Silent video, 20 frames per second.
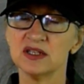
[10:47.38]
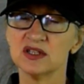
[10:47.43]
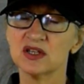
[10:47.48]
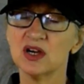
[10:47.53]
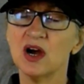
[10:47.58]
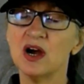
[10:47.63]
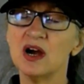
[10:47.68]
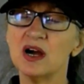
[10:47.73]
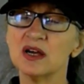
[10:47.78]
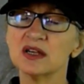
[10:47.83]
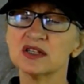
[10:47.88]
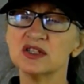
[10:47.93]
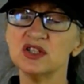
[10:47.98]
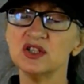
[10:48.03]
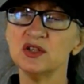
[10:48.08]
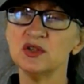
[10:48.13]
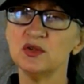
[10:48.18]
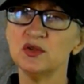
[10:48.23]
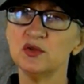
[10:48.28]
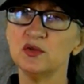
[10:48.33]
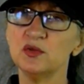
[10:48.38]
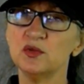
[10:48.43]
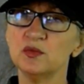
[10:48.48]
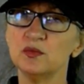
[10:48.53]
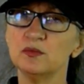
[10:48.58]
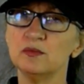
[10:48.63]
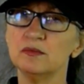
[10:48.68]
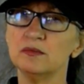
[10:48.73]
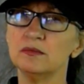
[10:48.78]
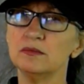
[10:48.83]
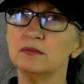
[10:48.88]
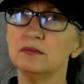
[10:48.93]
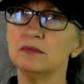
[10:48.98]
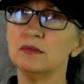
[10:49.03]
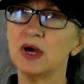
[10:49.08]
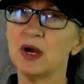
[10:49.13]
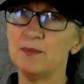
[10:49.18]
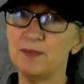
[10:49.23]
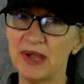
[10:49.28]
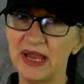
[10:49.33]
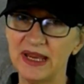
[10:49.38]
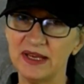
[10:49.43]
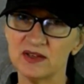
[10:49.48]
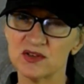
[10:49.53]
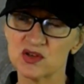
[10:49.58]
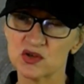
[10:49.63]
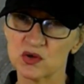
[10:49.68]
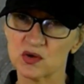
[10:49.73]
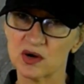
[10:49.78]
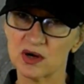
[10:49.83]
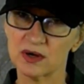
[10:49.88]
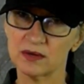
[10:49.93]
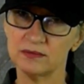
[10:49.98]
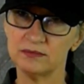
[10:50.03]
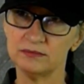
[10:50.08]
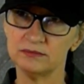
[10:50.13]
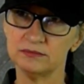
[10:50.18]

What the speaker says: talk to a paint store,